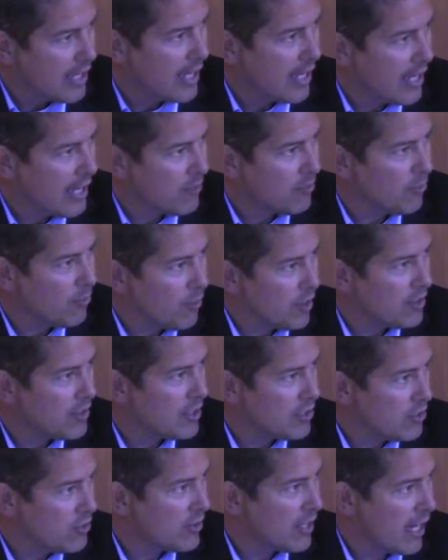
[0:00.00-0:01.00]
And when they
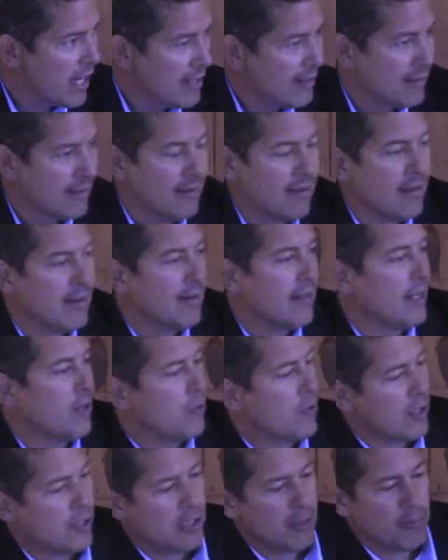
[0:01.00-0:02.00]
do that, they
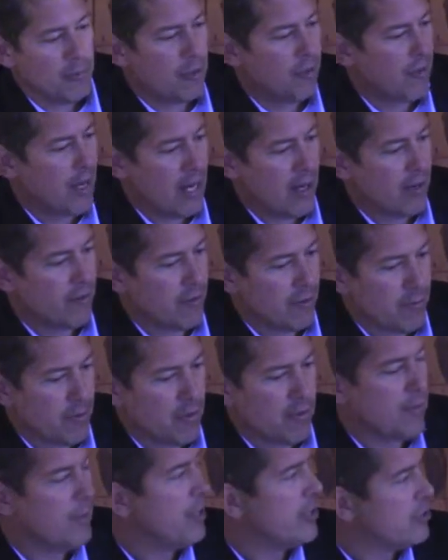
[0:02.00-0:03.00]
quickly move out of a
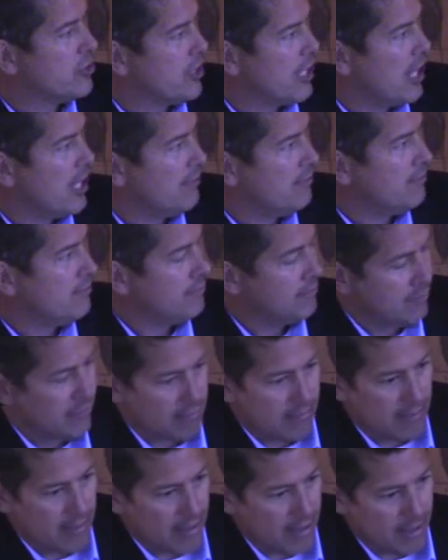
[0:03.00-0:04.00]
minimum wage job
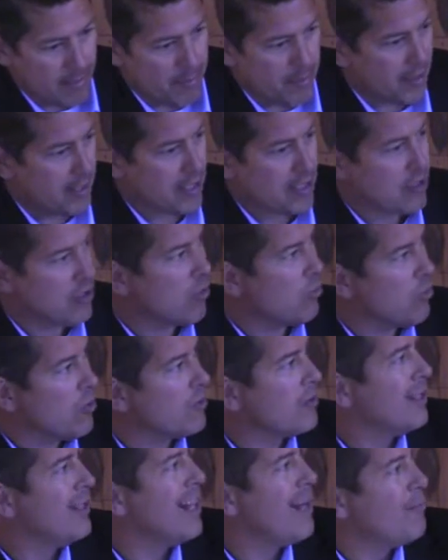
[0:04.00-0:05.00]
because they're
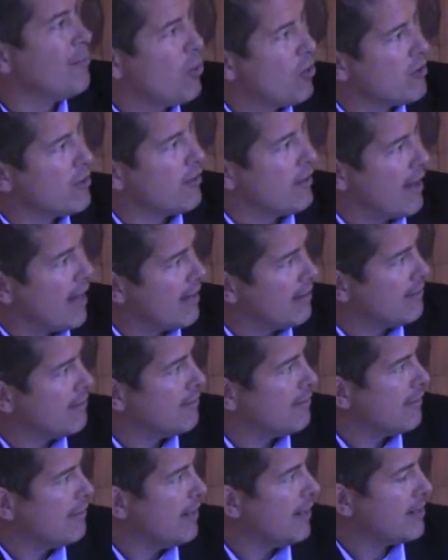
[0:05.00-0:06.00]
worth a lot more than that.
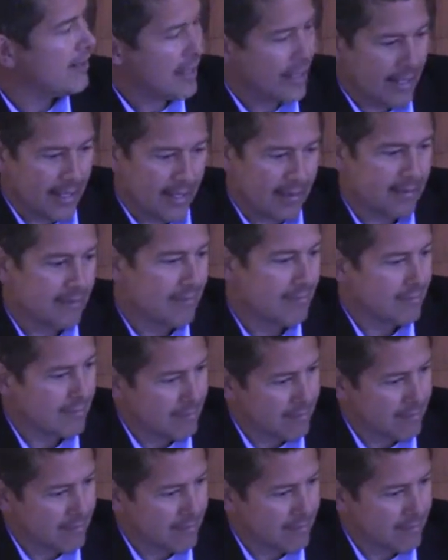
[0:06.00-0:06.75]
And they get